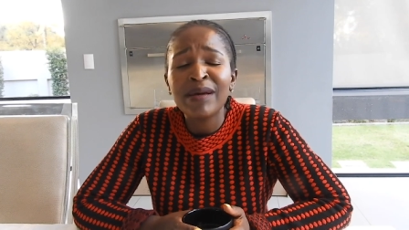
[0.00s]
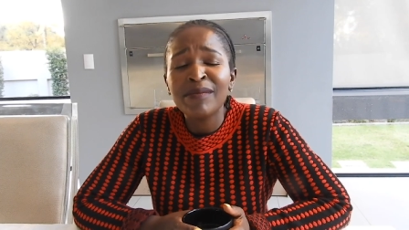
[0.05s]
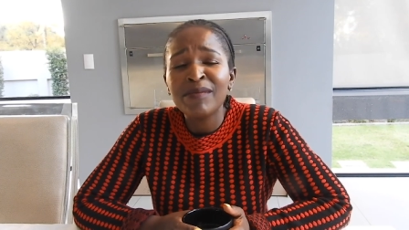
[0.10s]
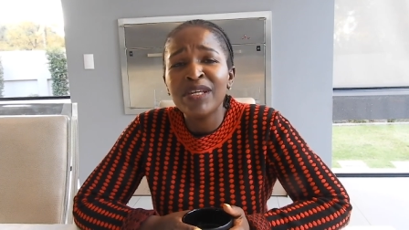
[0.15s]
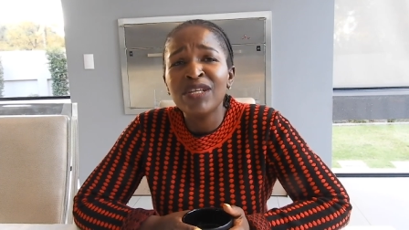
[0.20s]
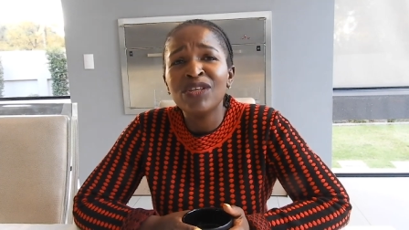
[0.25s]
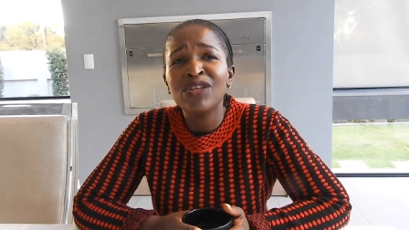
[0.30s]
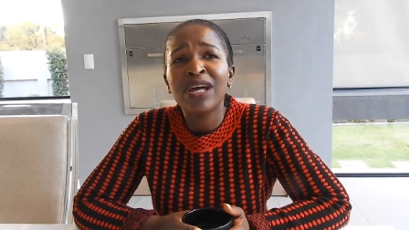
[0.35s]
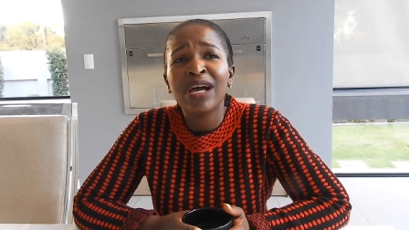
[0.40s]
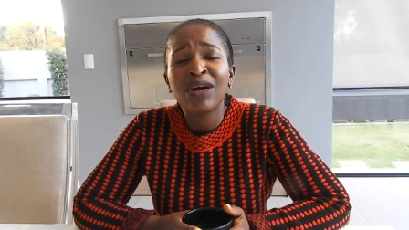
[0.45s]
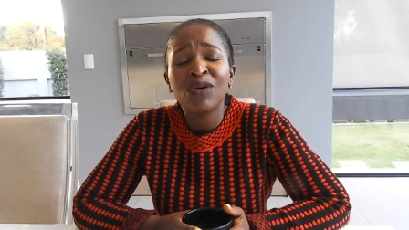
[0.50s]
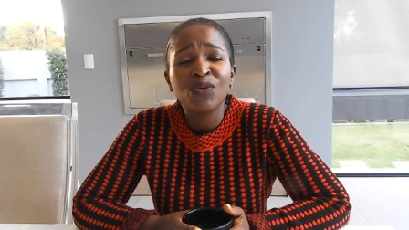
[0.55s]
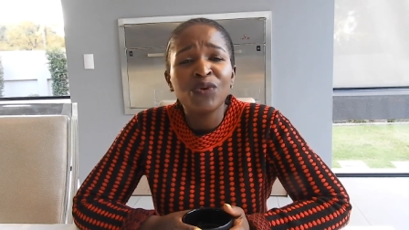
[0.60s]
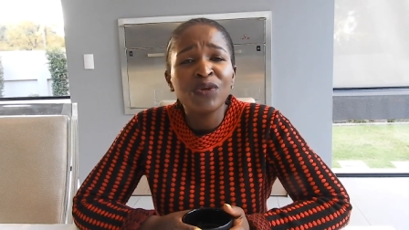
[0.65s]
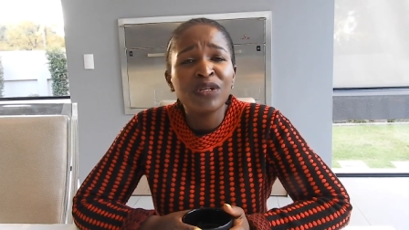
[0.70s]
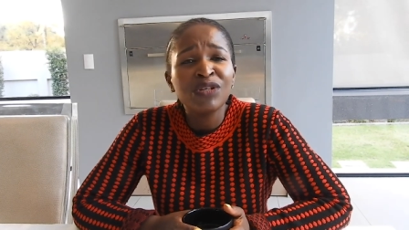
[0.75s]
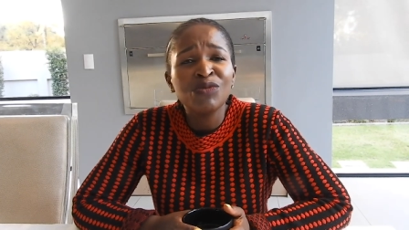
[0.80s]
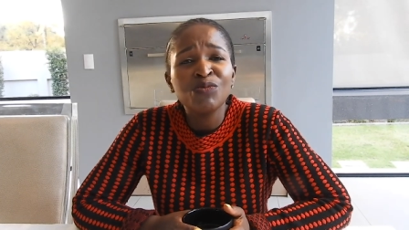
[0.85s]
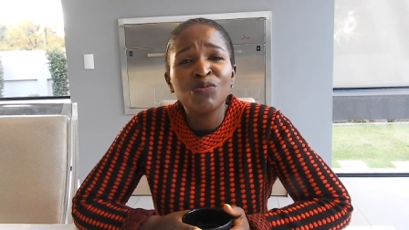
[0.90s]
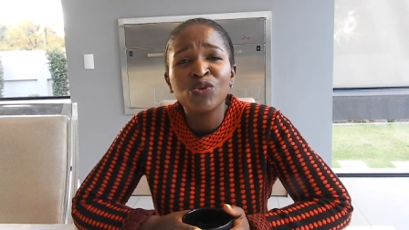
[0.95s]
I mean, I
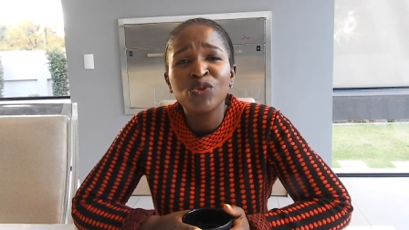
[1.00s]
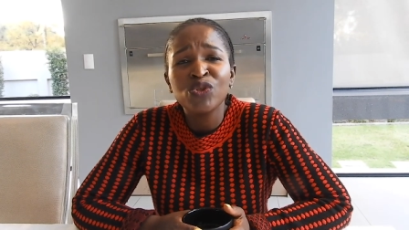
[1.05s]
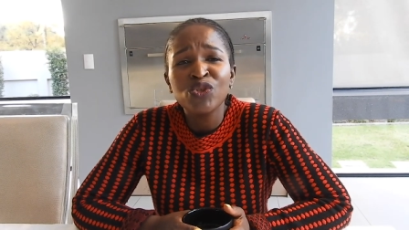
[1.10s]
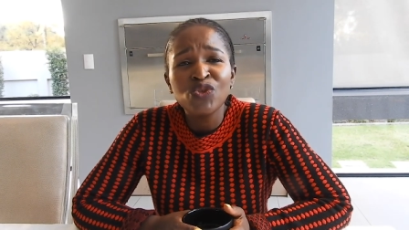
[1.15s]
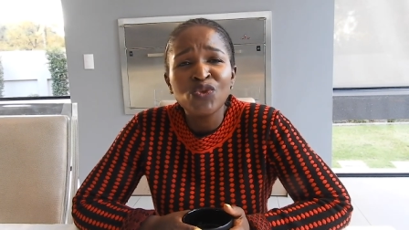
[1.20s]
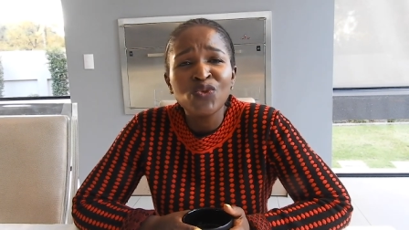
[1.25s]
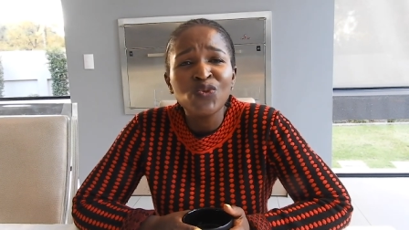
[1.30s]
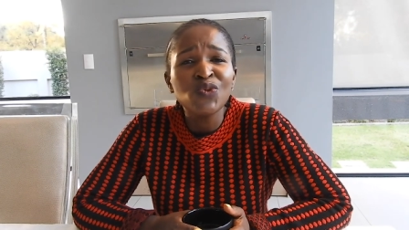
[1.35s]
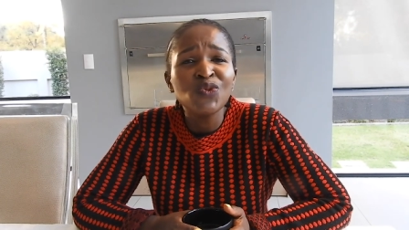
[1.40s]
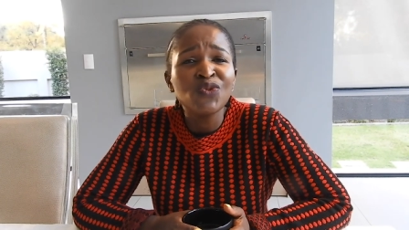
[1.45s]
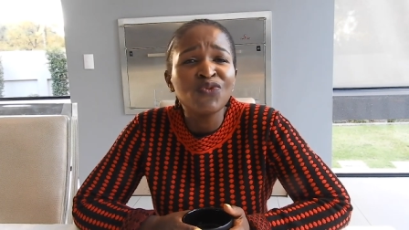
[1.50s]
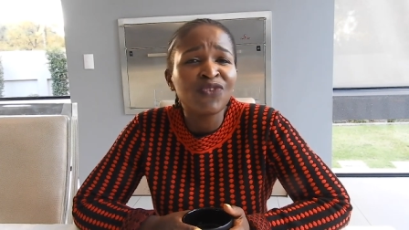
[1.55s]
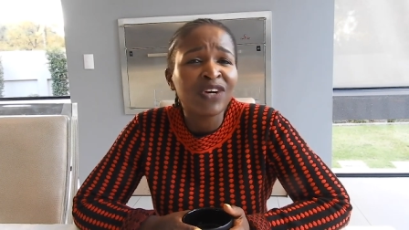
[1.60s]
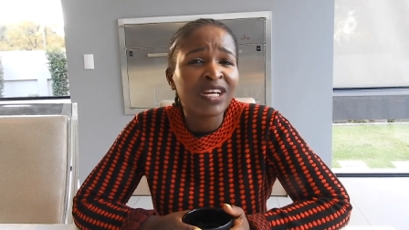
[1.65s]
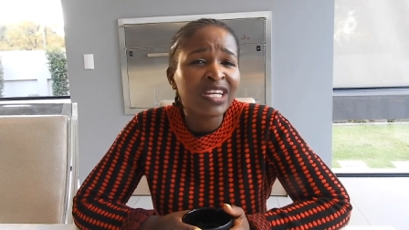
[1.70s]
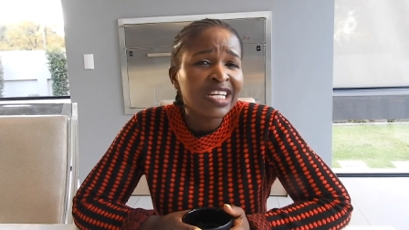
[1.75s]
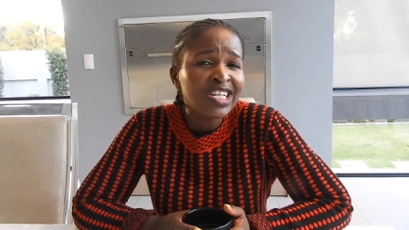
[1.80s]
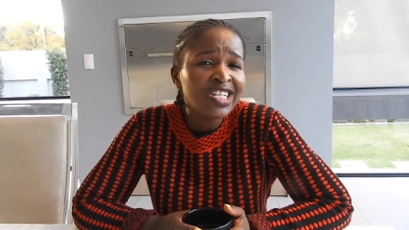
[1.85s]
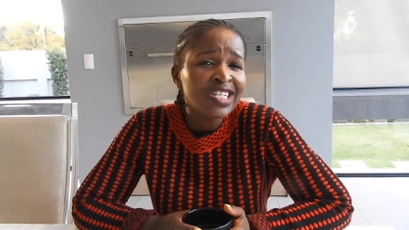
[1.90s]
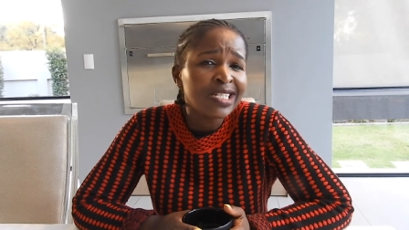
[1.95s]
couldn't produce
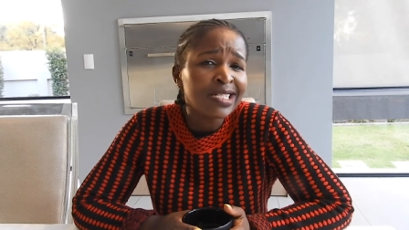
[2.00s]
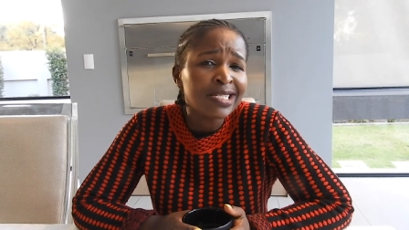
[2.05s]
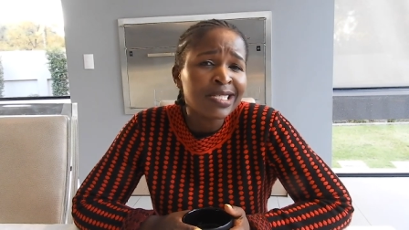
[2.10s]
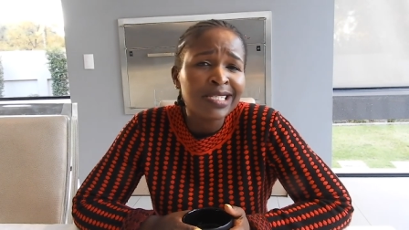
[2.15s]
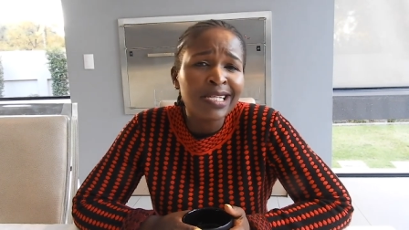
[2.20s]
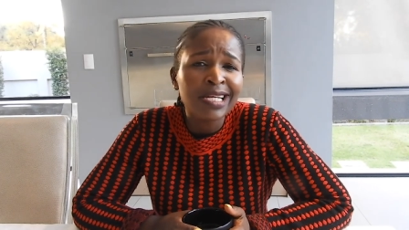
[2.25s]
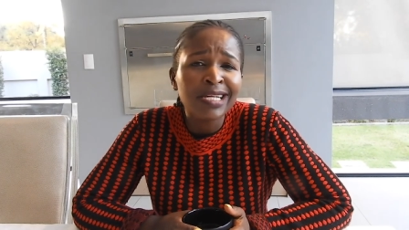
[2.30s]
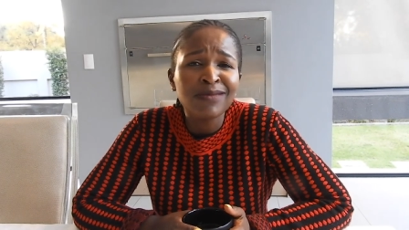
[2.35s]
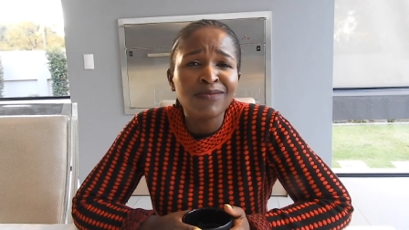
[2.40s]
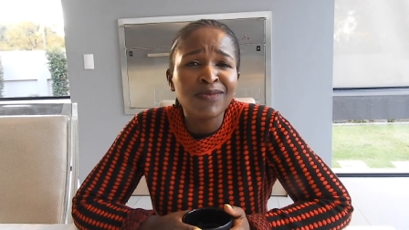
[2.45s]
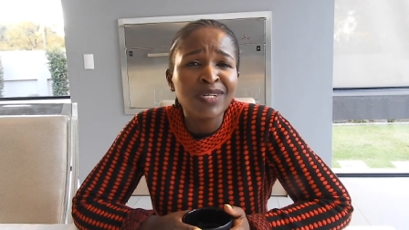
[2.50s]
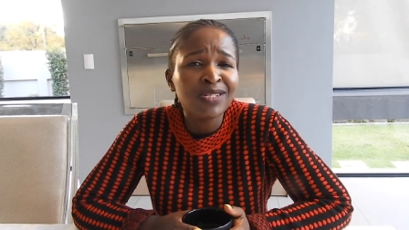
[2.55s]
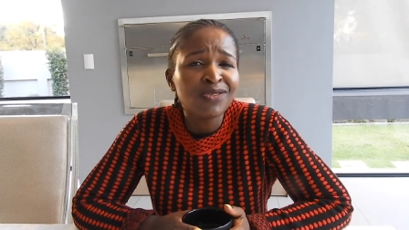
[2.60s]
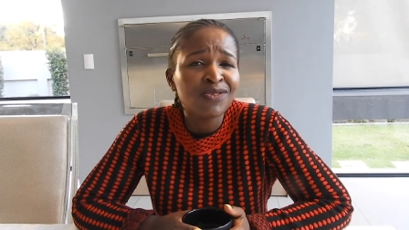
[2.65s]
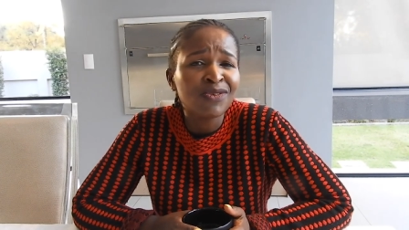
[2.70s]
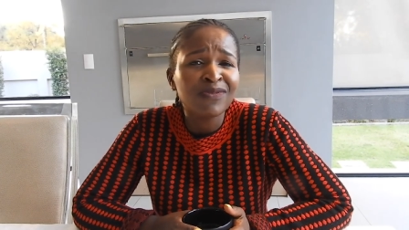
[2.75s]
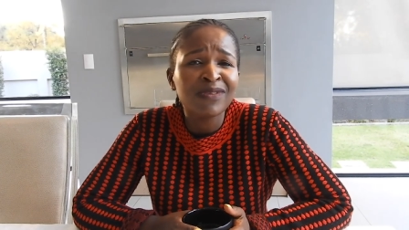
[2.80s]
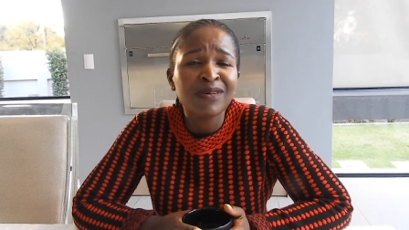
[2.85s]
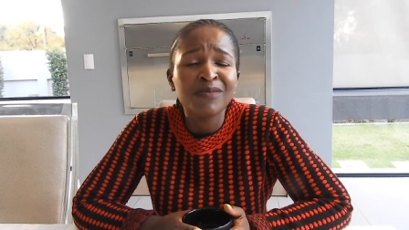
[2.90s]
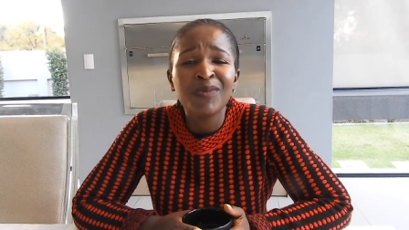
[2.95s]
financial
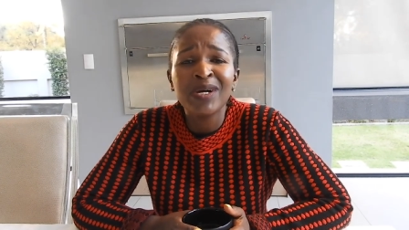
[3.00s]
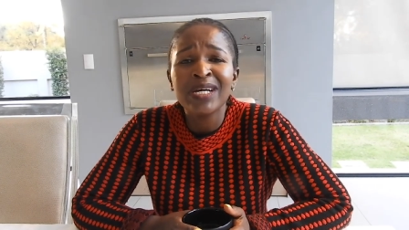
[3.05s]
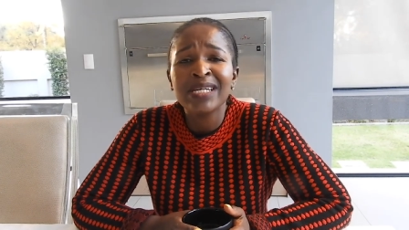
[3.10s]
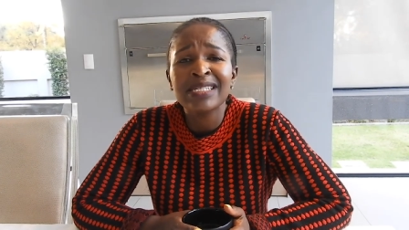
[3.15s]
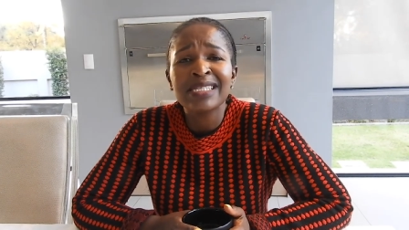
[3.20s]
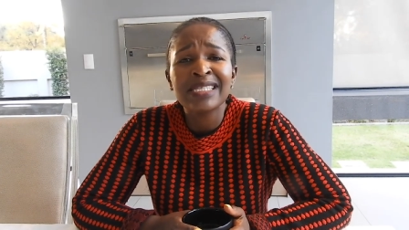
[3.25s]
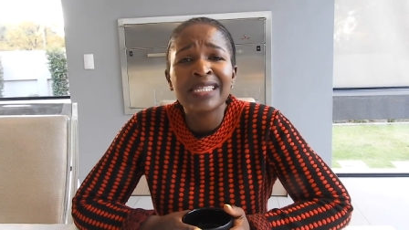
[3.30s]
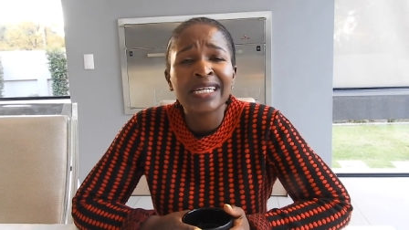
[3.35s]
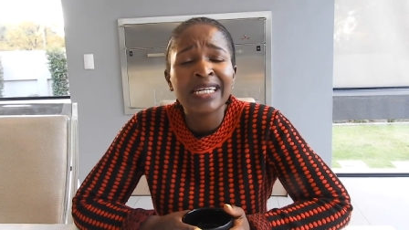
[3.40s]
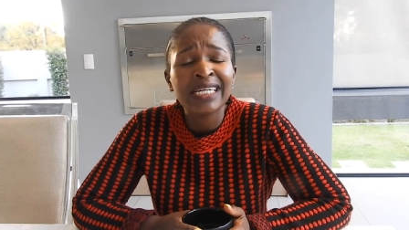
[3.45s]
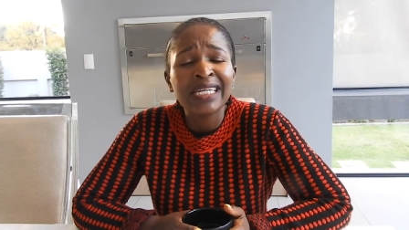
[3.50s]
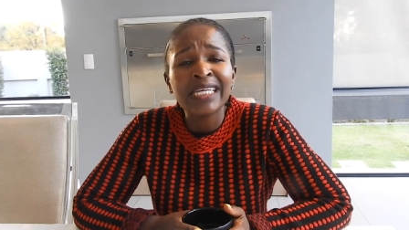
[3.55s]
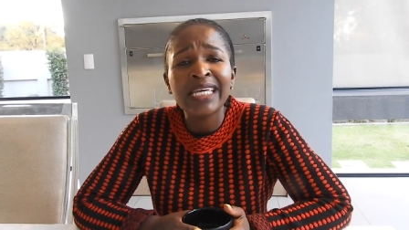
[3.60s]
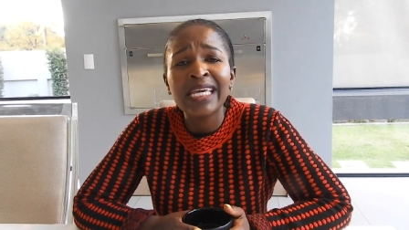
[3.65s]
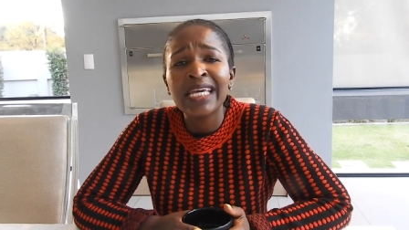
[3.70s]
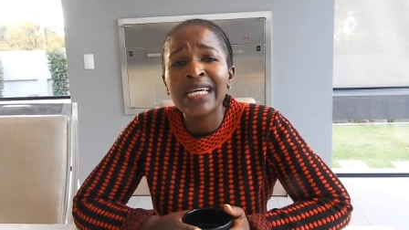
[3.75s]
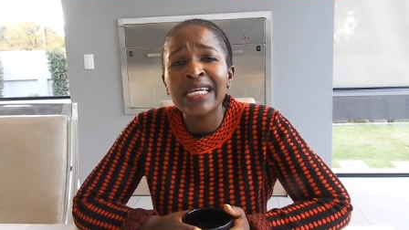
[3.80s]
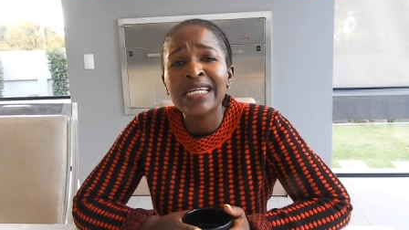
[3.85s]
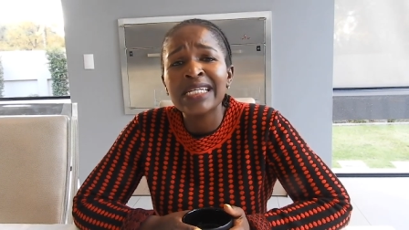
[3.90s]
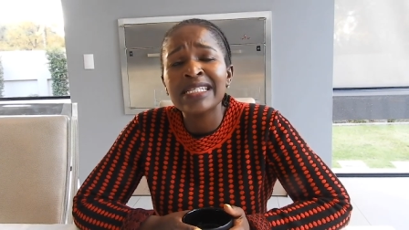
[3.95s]
statements of the past three
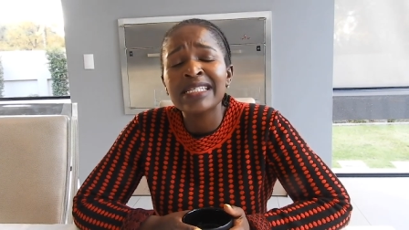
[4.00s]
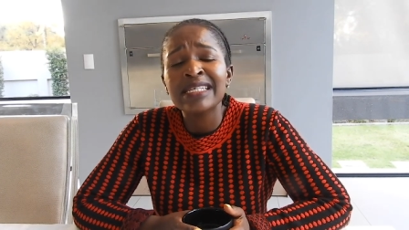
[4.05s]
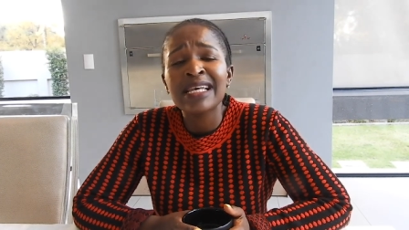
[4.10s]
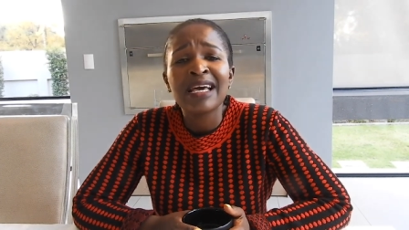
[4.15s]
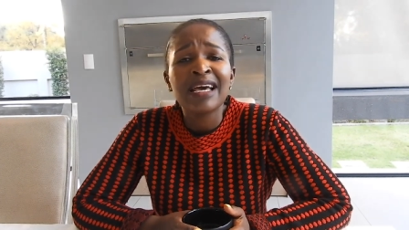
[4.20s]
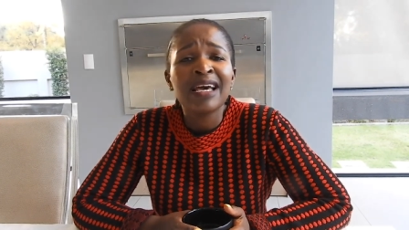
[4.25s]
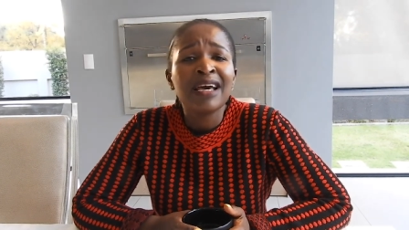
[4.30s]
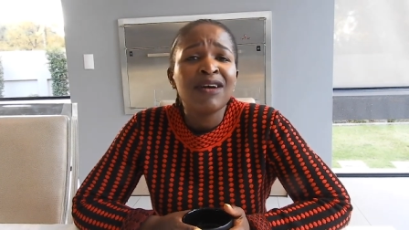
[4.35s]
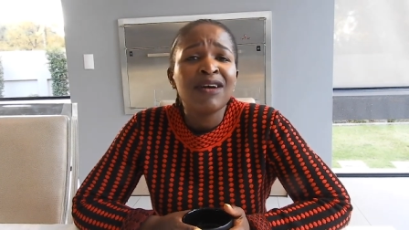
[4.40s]
years